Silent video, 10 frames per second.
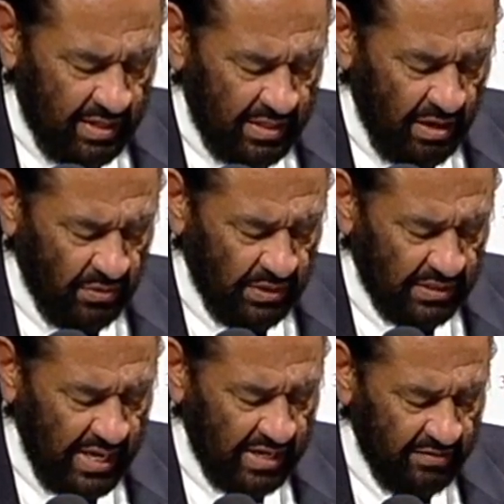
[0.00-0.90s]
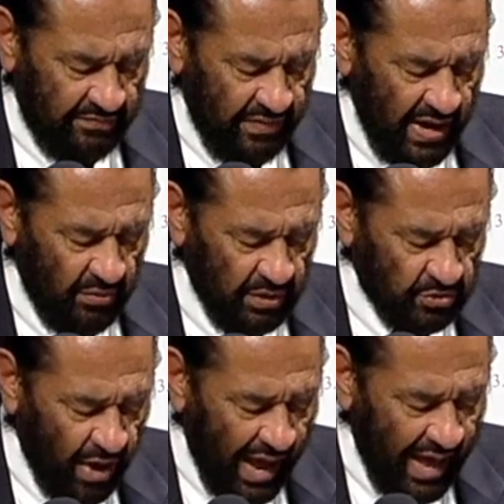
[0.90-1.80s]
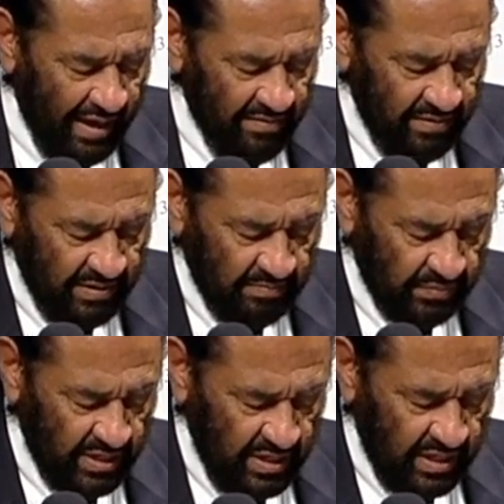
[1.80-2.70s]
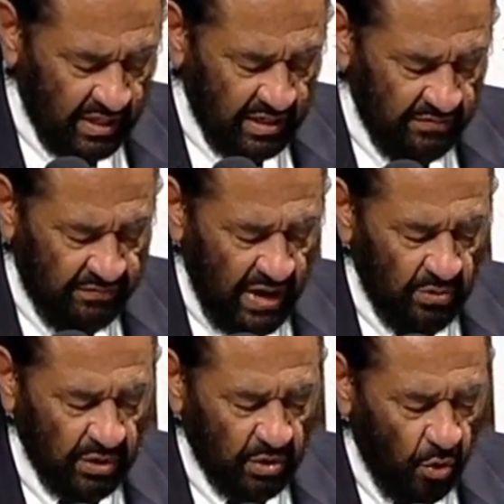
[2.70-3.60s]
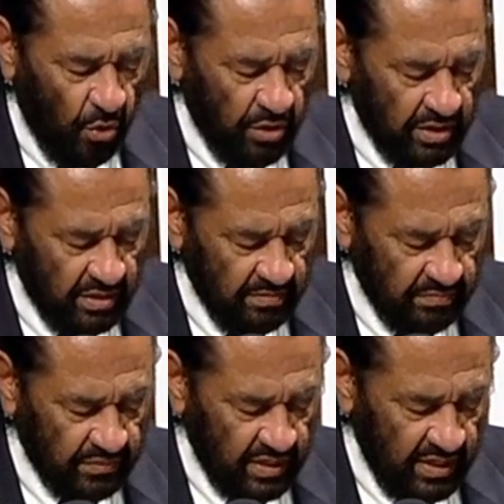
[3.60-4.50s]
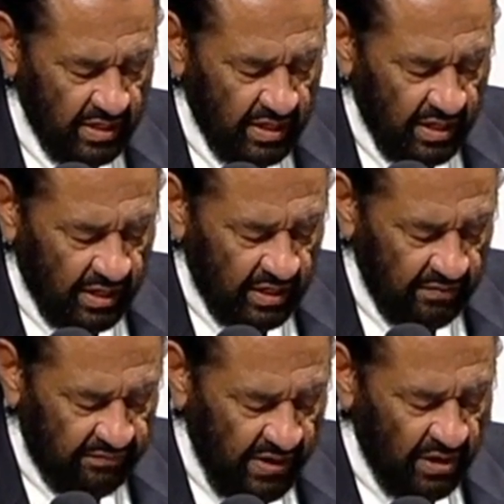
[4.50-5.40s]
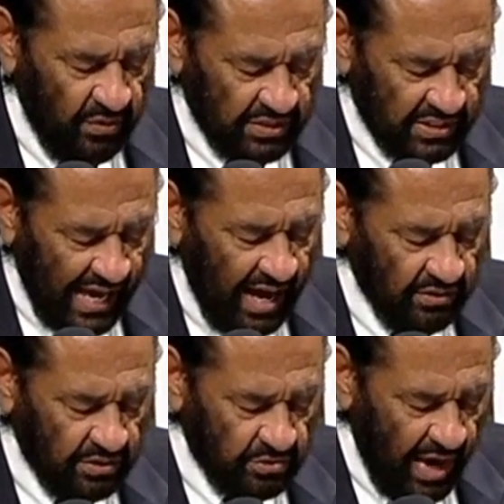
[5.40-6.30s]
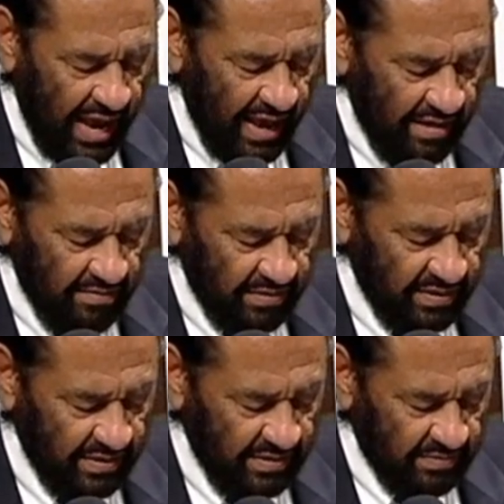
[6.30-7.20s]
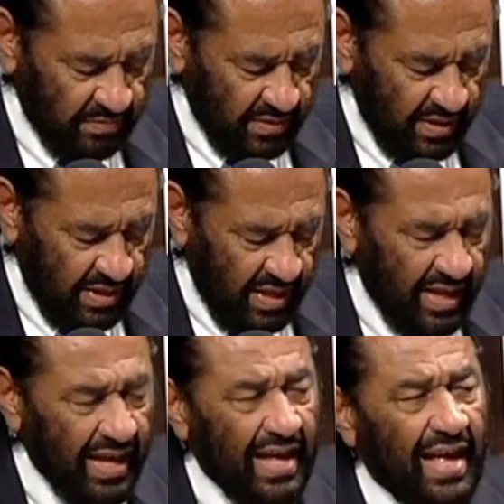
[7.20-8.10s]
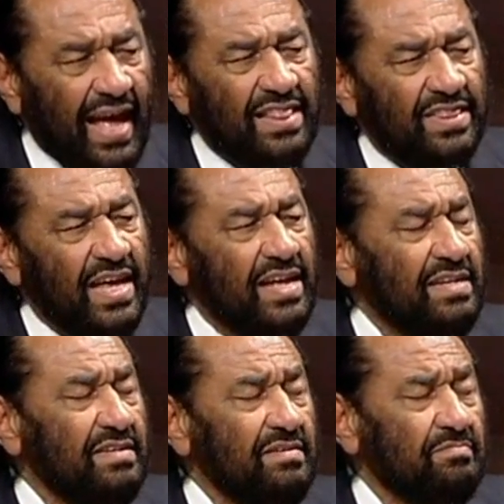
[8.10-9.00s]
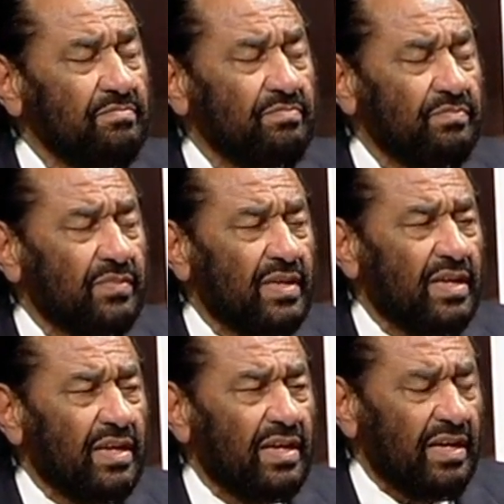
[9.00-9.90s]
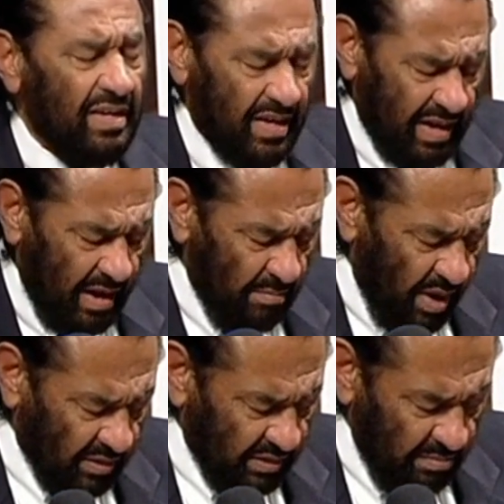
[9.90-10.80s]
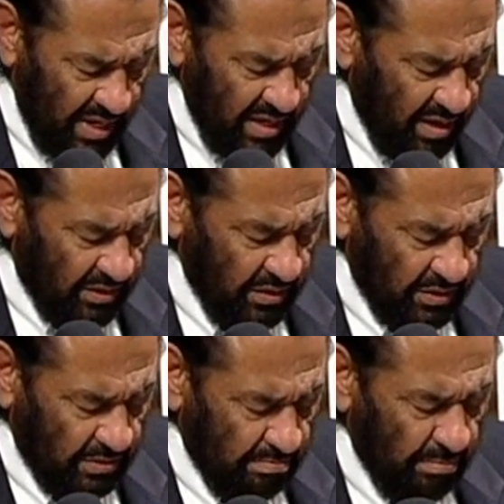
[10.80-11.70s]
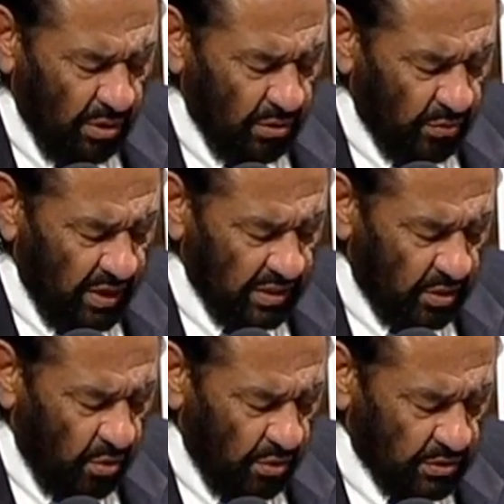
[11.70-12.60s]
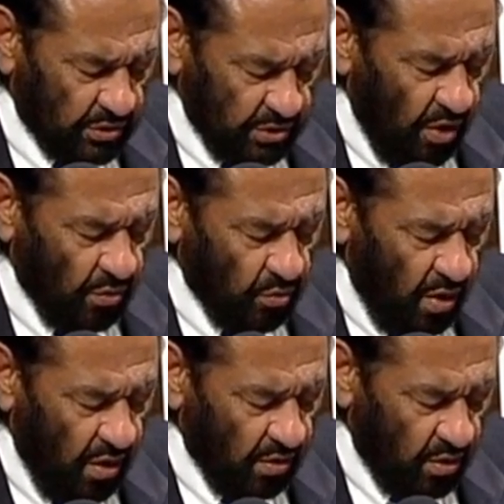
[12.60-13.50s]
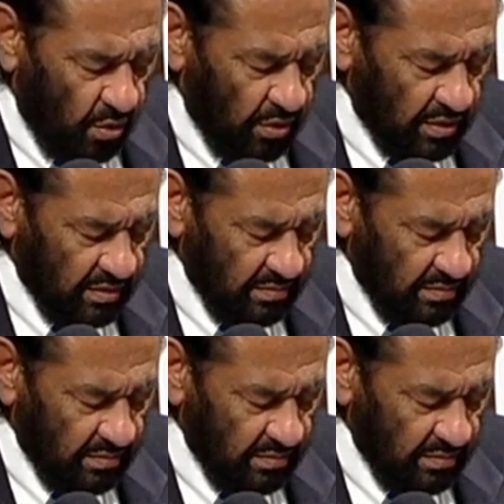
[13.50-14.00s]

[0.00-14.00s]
There was a Confederate Drive, Confederate Court, Confederate South Drive, and then among the many others, Bull Run Court, Stonewall Court,